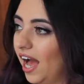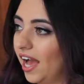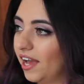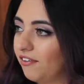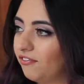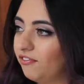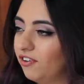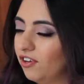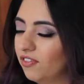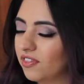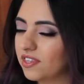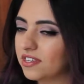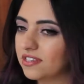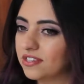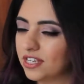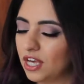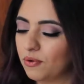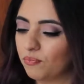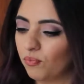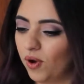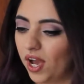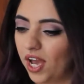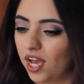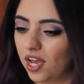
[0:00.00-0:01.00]
I feel the
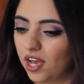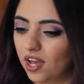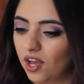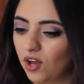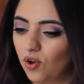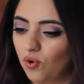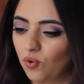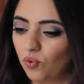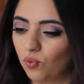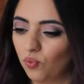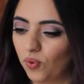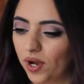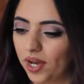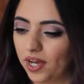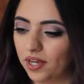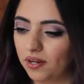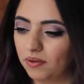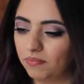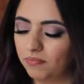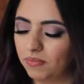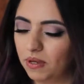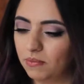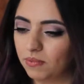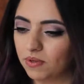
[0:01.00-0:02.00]
same way
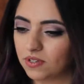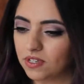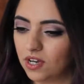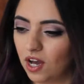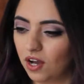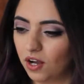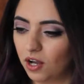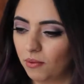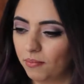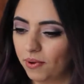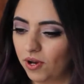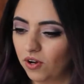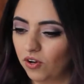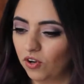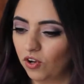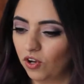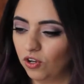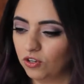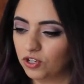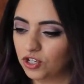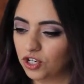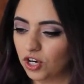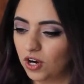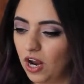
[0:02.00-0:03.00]
when people talk about
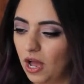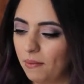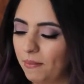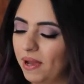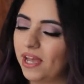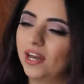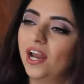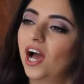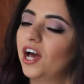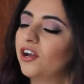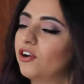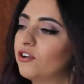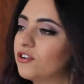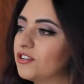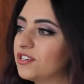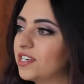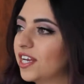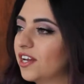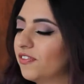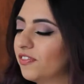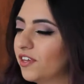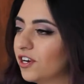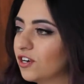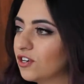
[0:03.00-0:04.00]
culture. I may not
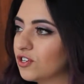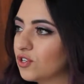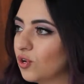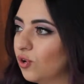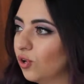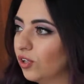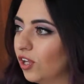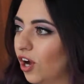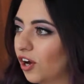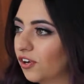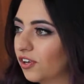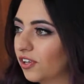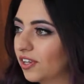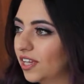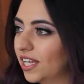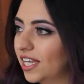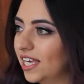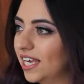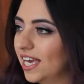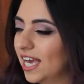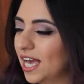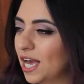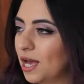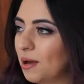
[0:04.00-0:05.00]
understand theirs
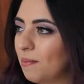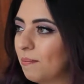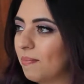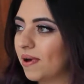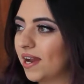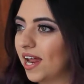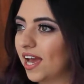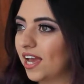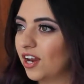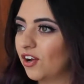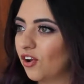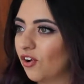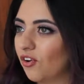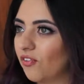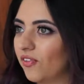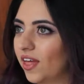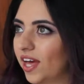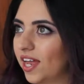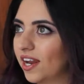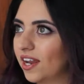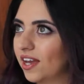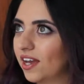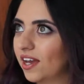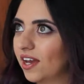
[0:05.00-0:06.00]
wholeheartedly, but I know
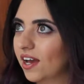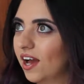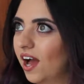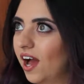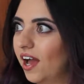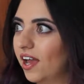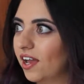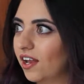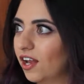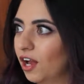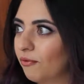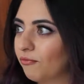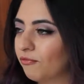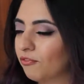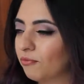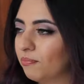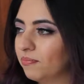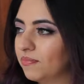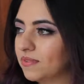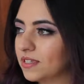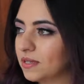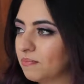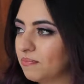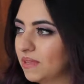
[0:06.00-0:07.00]
that I come
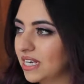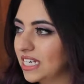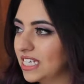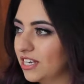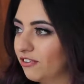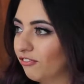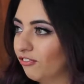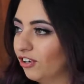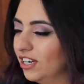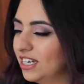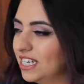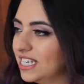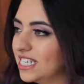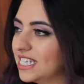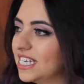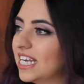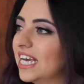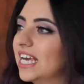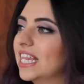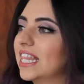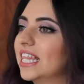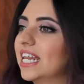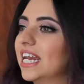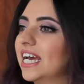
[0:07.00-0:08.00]
from something different,
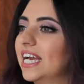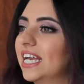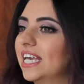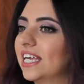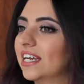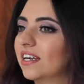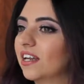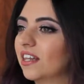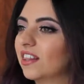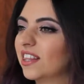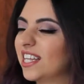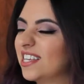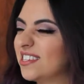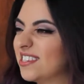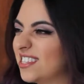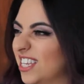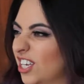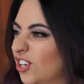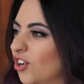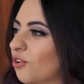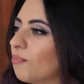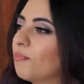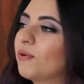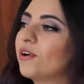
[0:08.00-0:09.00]
and then I can
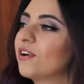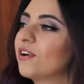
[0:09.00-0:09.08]
listen or